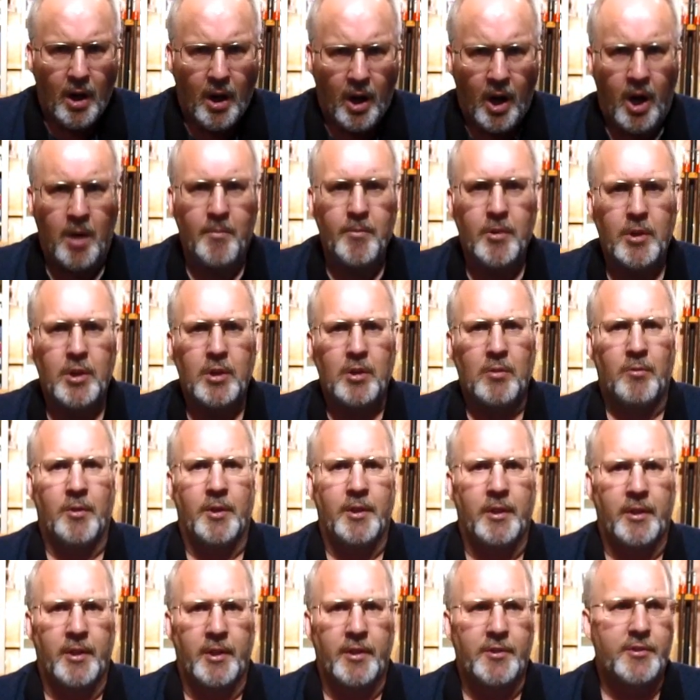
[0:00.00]
I'm going to go
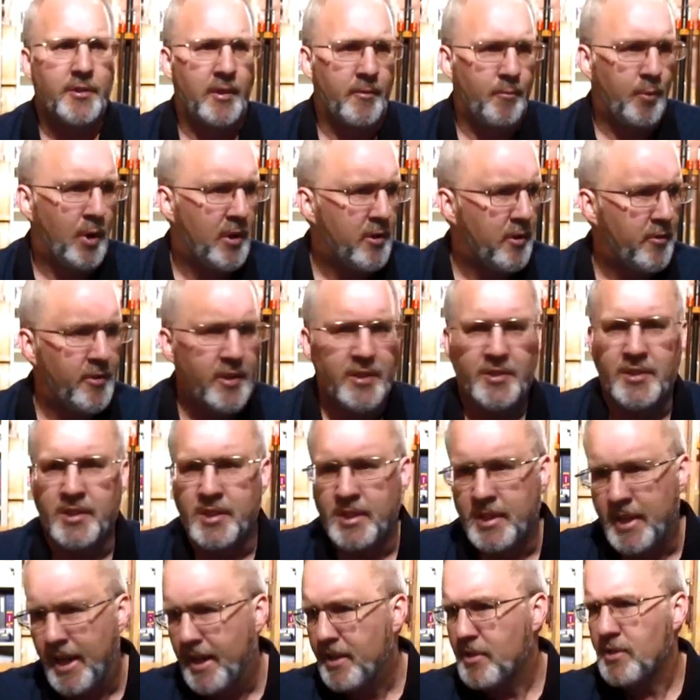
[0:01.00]
into this. Whether this
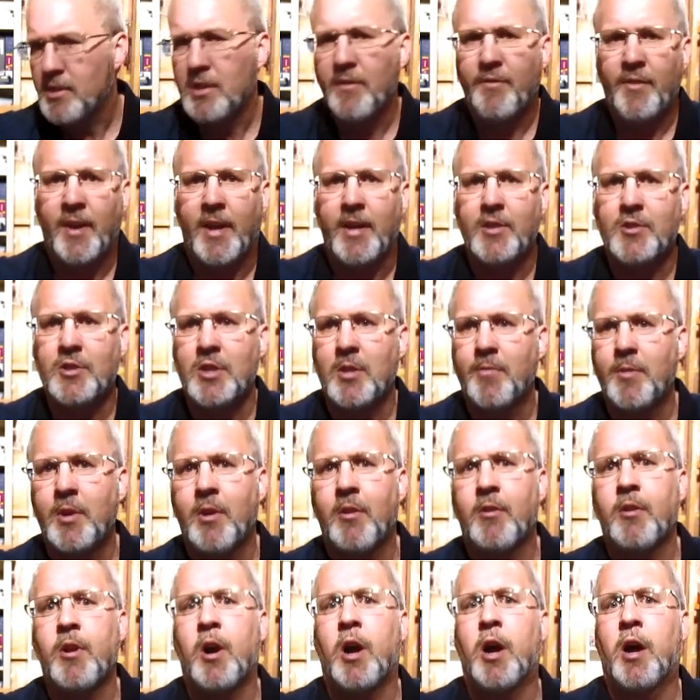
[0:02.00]
gets to Fast Jimmy
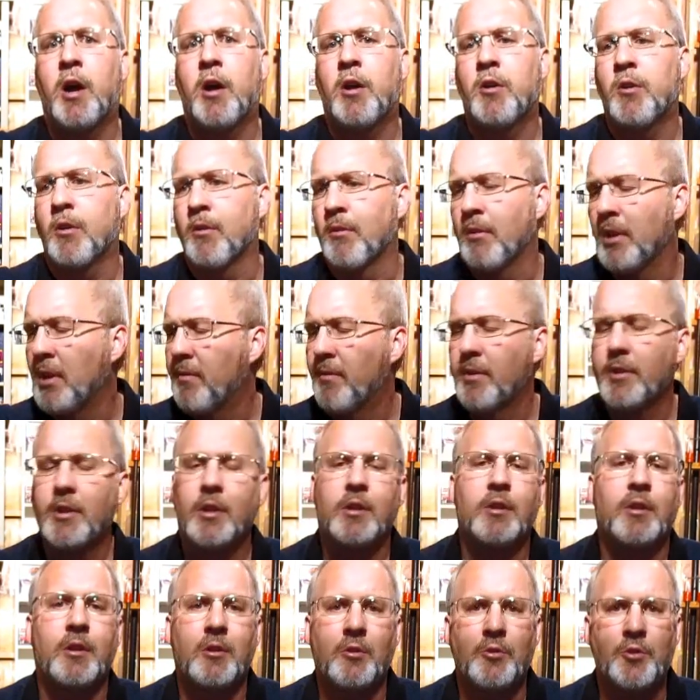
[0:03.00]
or not, or even
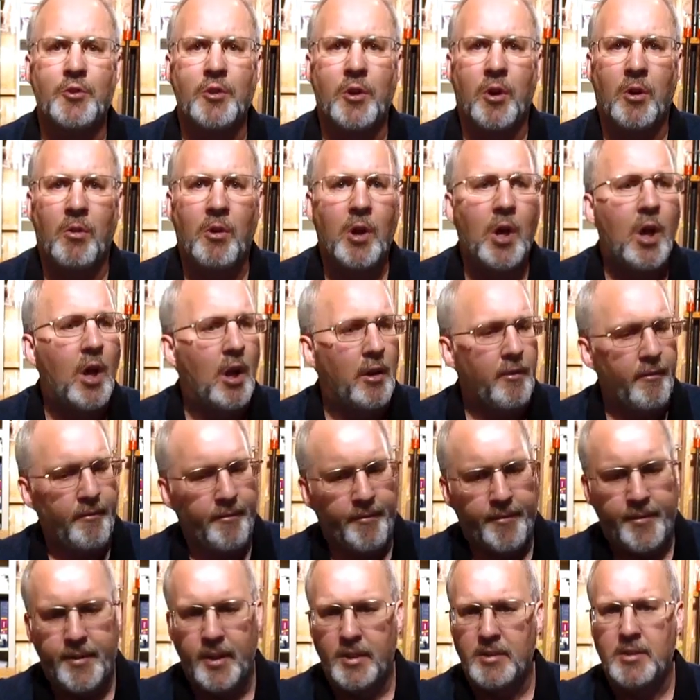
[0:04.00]
to Little Joe,
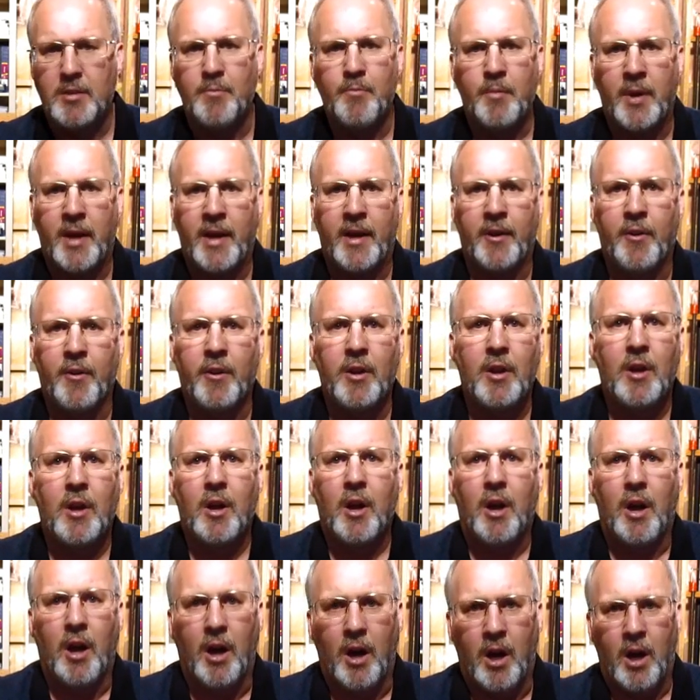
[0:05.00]
doesn't matter.
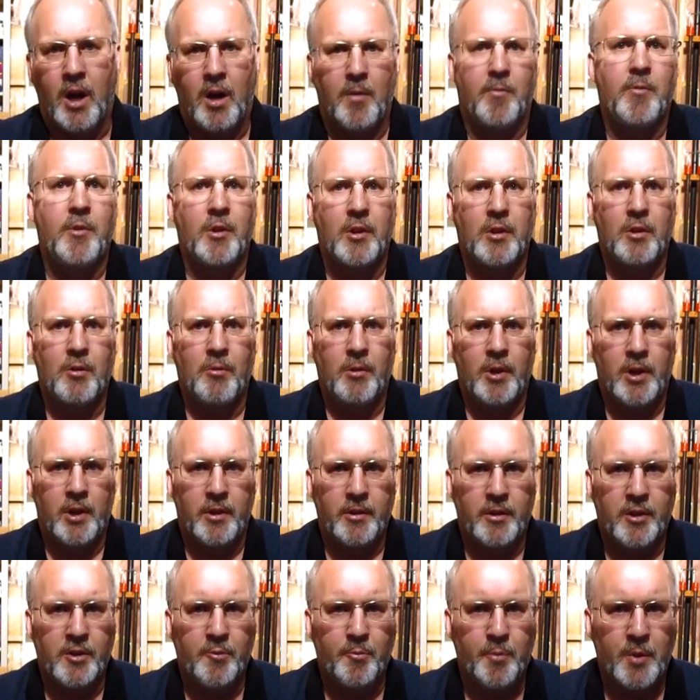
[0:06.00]
I'm going to go in
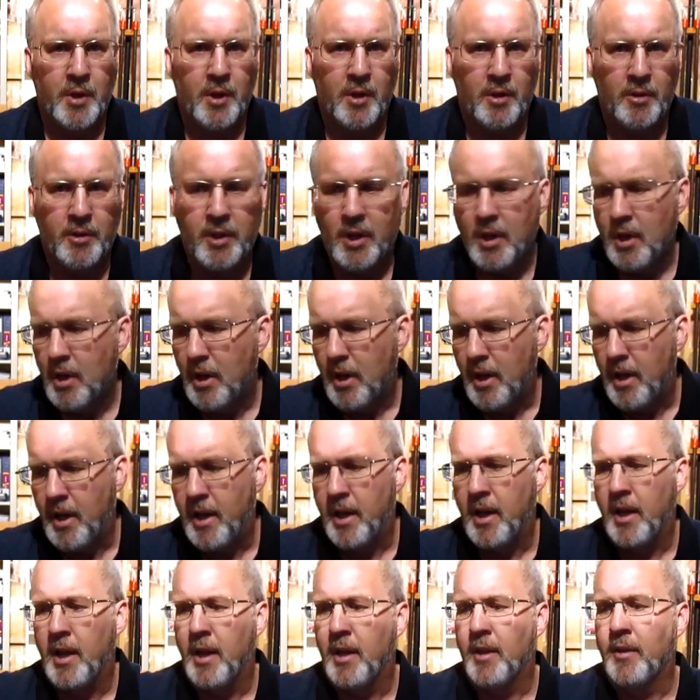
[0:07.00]
on this build,
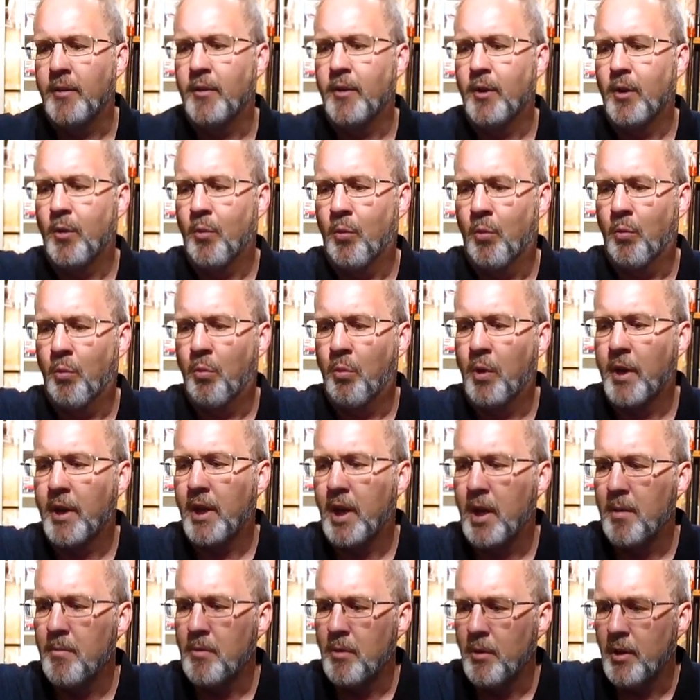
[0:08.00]
and what
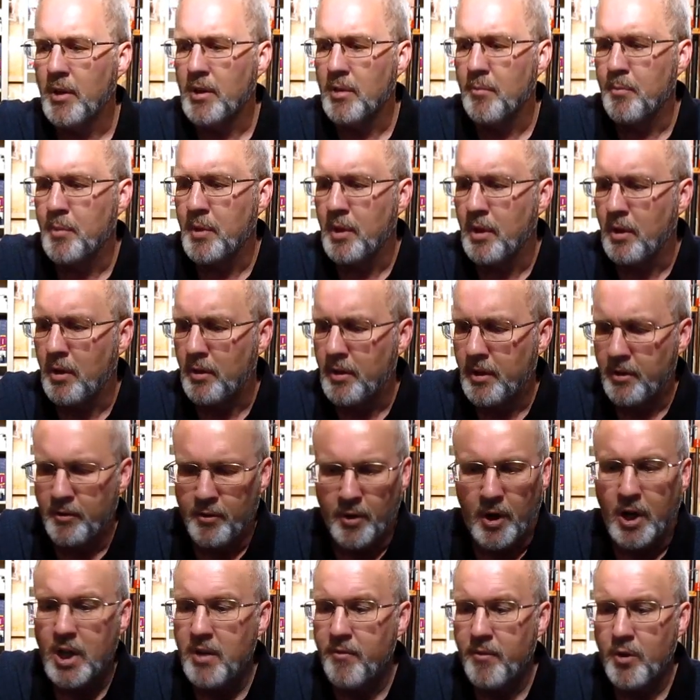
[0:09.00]
I'm going to build,
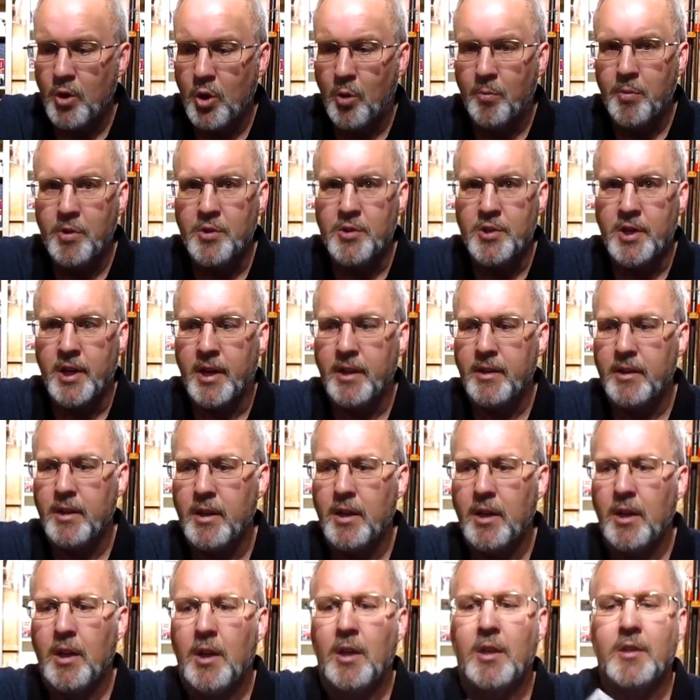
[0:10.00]
not even opened yet,
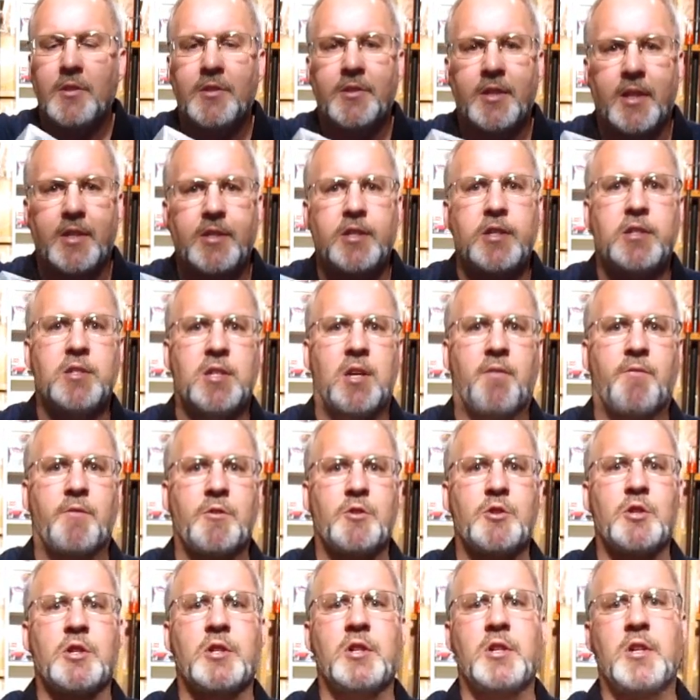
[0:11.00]

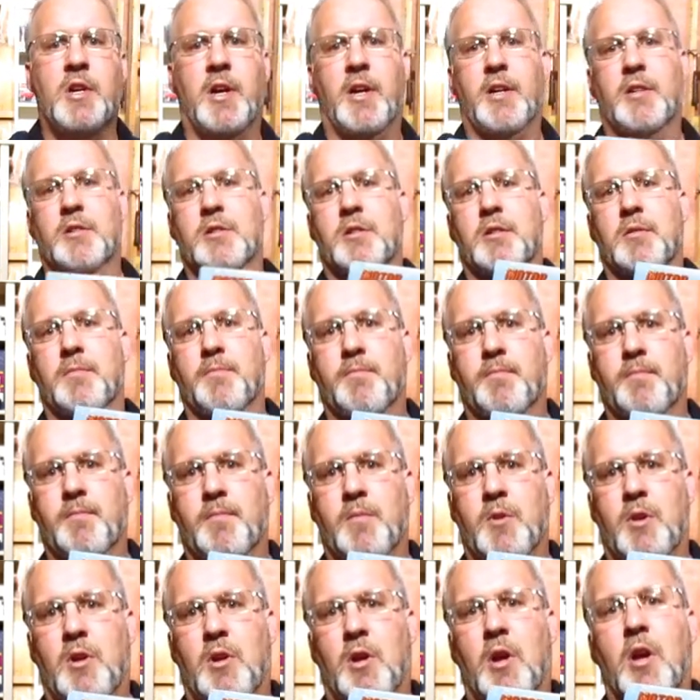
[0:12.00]
67 GTX.
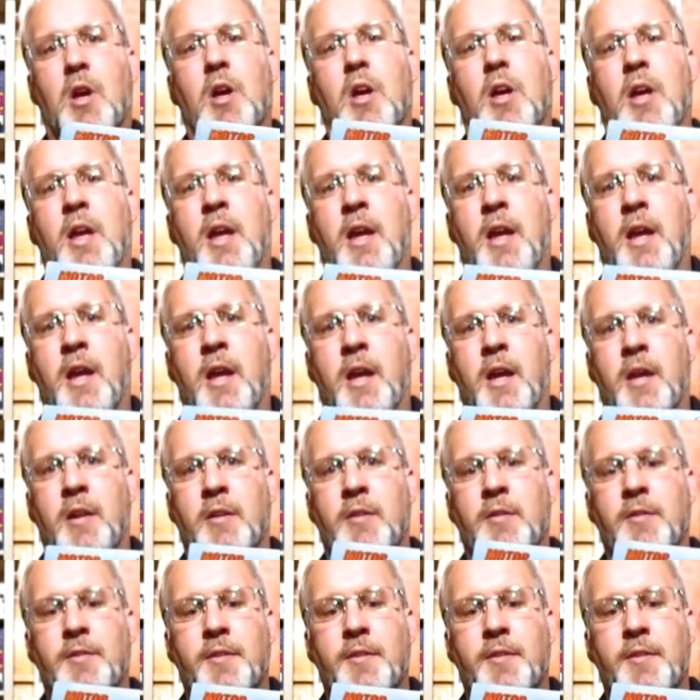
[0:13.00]
And